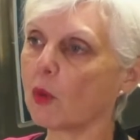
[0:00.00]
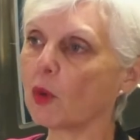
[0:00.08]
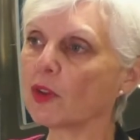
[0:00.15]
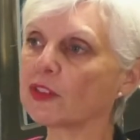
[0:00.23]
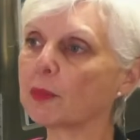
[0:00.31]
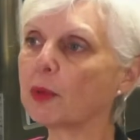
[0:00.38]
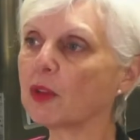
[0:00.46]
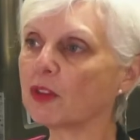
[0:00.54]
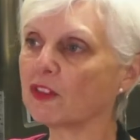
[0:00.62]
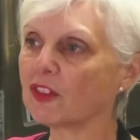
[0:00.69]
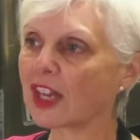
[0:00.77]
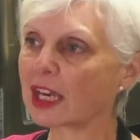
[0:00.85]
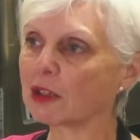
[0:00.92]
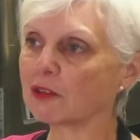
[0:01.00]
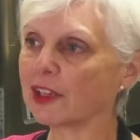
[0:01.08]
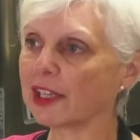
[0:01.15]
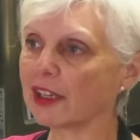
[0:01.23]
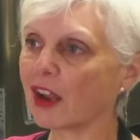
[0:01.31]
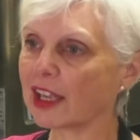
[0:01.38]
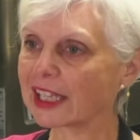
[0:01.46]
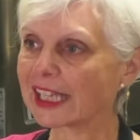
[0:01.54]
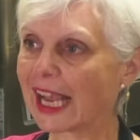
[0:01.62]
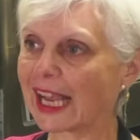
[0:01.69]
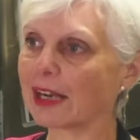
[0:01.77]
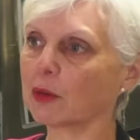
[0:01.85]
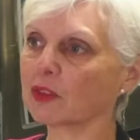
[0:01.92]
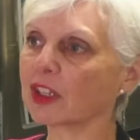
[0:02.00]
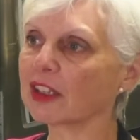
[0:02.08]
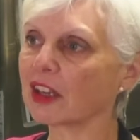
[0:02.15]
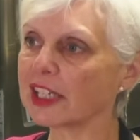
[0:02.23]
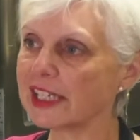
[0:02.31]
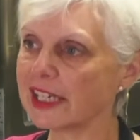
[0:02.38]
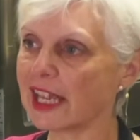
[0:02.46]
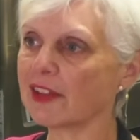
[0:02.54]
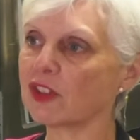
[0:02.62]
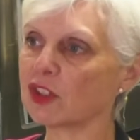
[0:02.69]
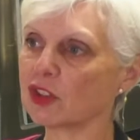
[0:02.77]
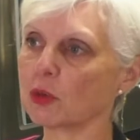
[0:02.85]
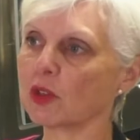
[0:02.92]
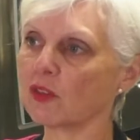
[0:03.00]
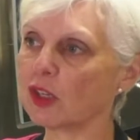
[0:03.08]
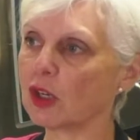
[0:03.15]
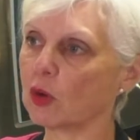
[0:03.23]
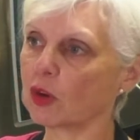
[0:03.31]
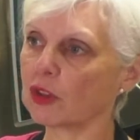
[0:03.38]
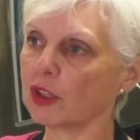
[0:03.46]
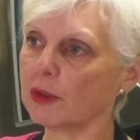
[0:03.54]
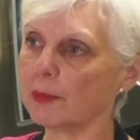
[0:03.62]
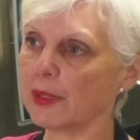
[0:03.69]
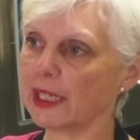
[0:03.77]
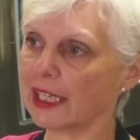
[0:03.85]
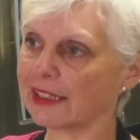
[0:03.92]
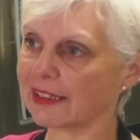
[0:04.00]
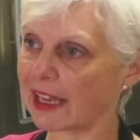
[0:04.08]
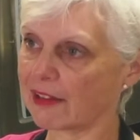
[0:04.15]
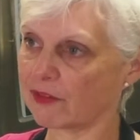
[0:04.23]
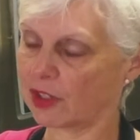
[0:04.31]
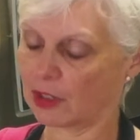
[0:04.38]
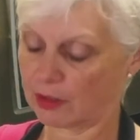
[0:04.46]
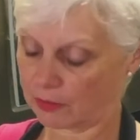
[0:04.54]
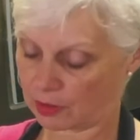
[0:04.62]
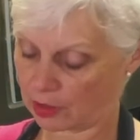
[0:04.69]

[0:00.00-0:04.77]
once I put the flour in, I count and I never do it for longer than a minute, ever.